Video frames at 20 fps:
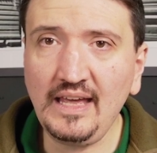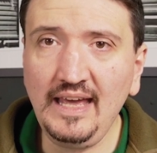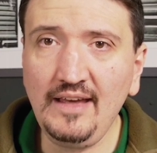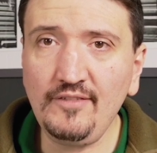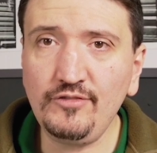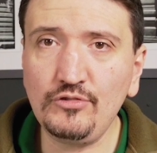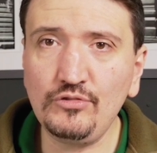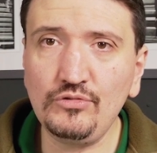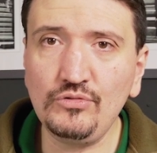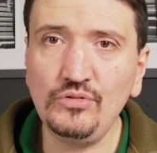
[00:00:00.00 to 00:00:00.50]

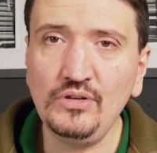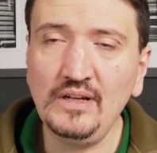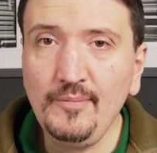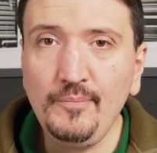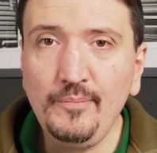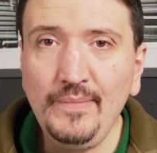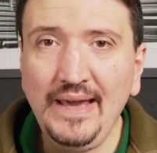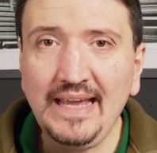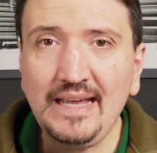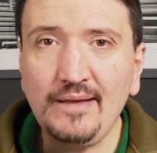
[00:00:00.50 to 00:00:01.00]
have to
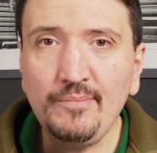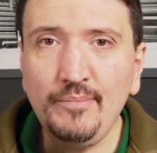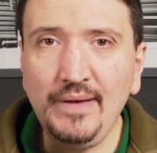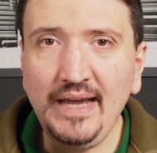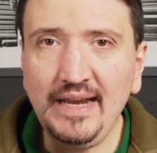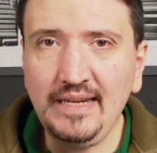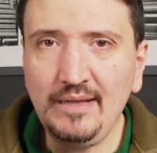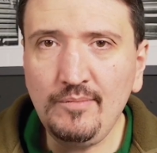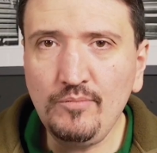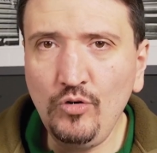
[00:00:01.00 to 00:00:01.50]
make
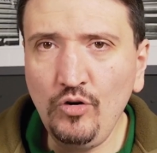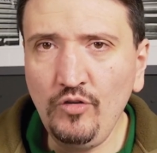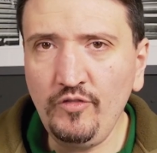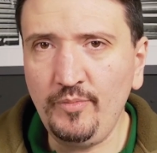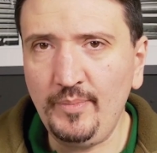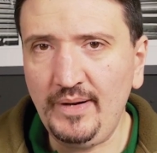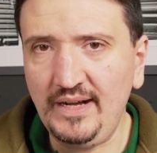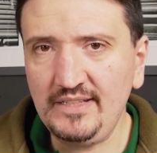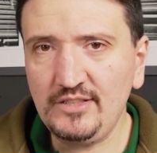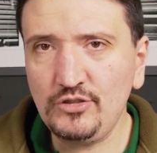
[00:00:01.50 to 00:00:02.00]
many
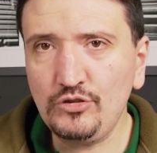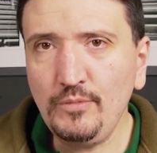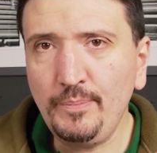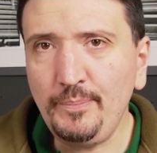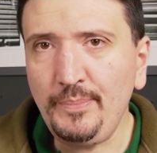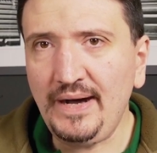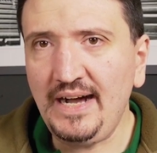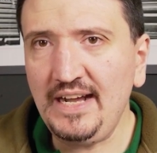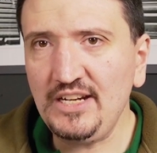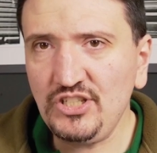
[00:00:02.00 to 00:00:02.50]
movements to
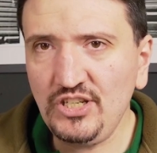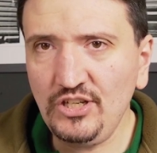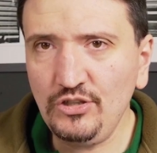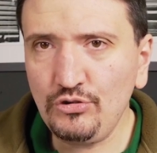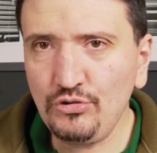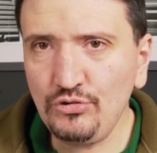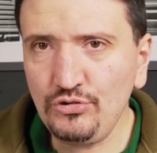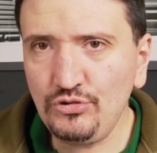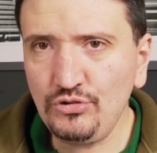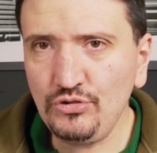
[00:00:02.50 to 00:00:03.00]
punch
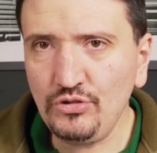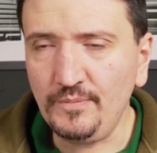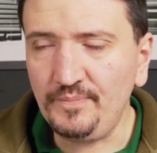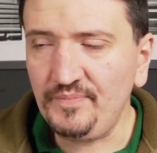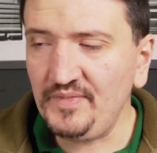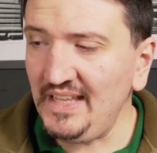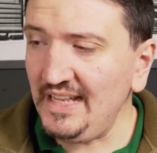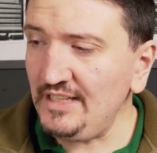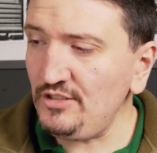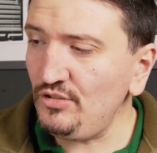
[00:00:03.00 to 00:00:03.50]
into
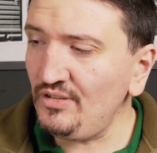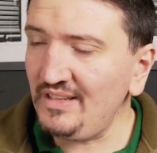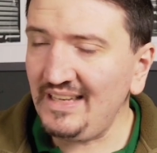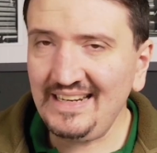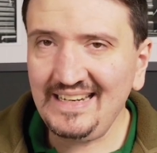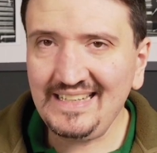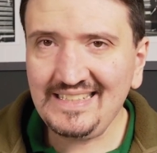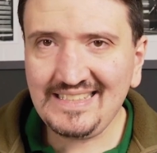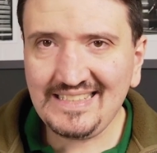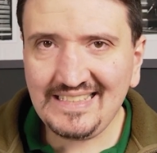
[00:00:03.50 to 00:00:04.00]
zoom. Yes, you
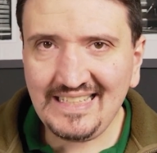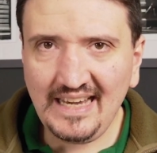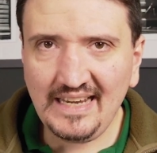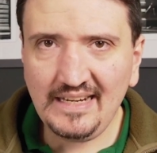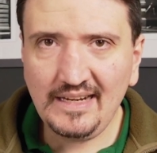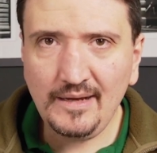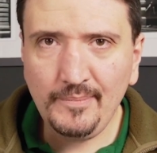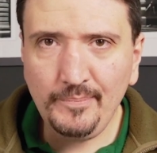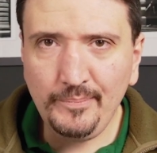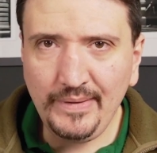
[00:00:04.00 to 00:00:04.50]
can
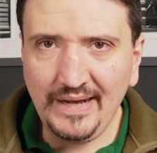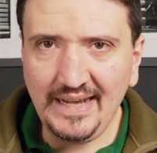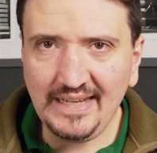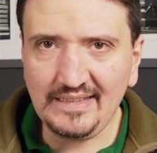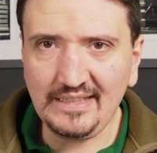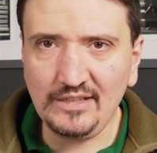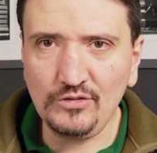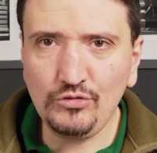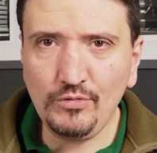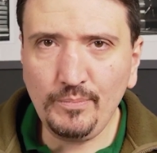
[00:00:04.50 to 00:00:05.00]
assign a
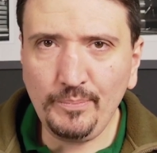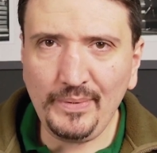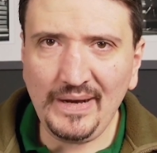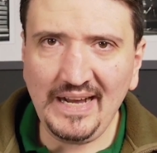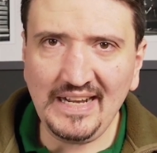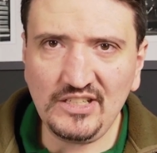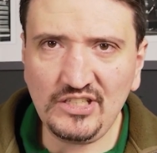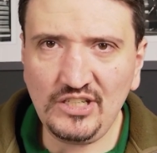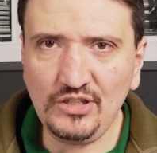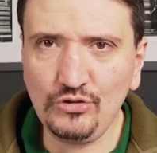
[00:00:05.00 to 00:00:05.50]
button to
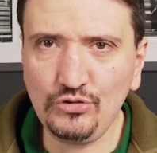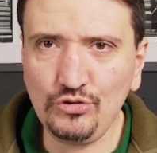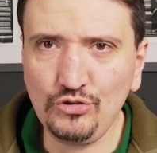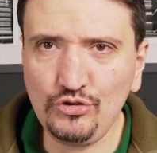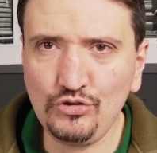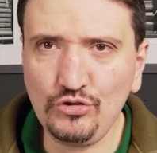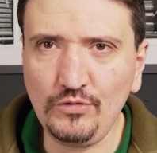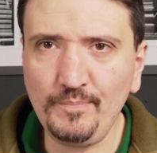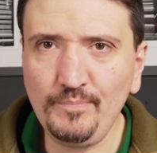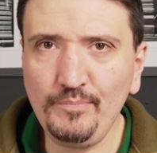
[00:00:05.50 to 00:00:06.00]
punch into
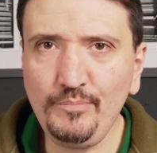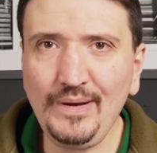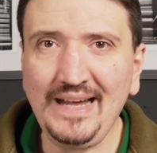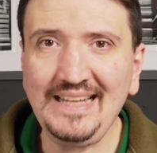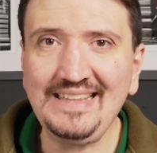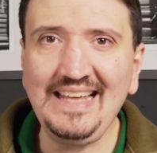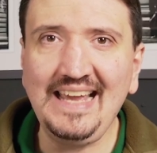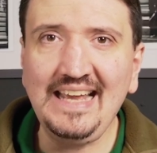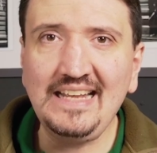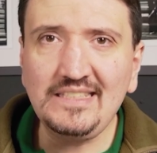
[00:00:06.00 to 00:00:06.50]
zoom,
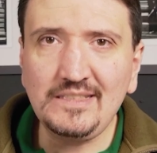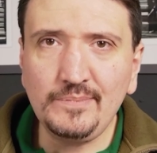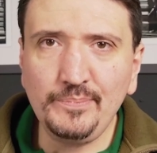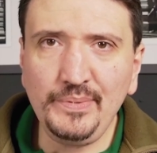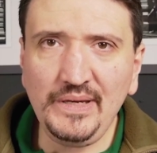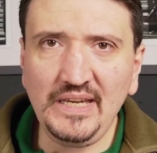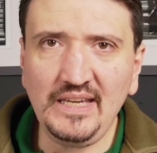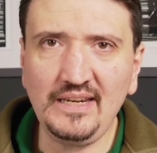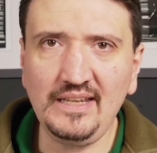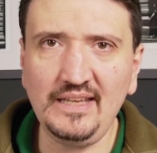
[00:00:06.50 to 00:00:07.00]
but the
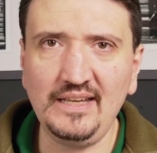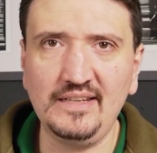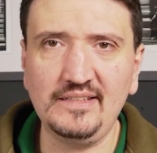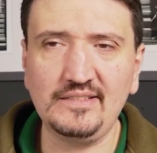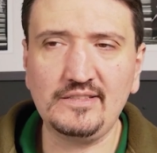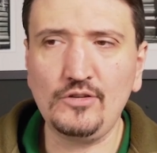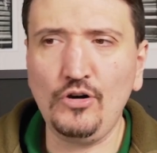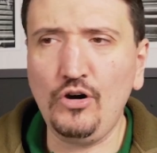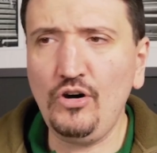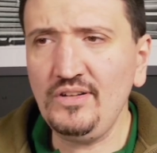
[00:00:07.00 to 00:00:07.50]

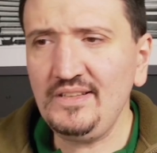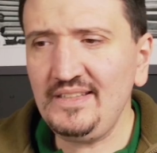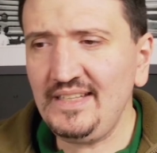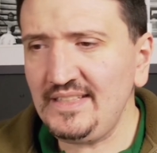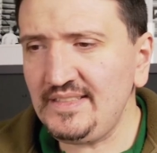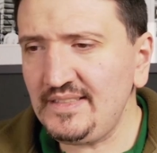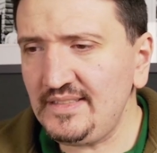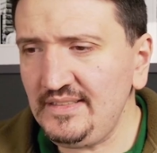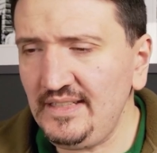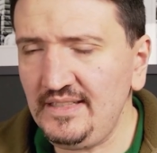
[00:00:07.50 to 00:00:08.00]
experience on
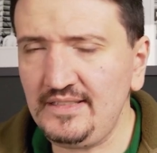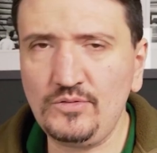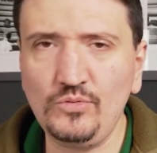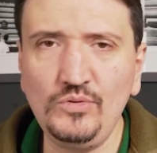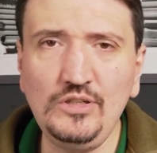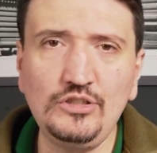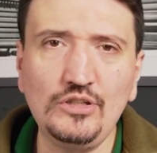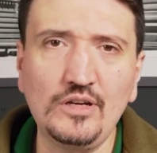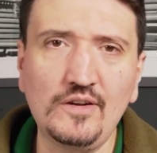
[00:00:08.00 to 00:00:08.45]
the streets with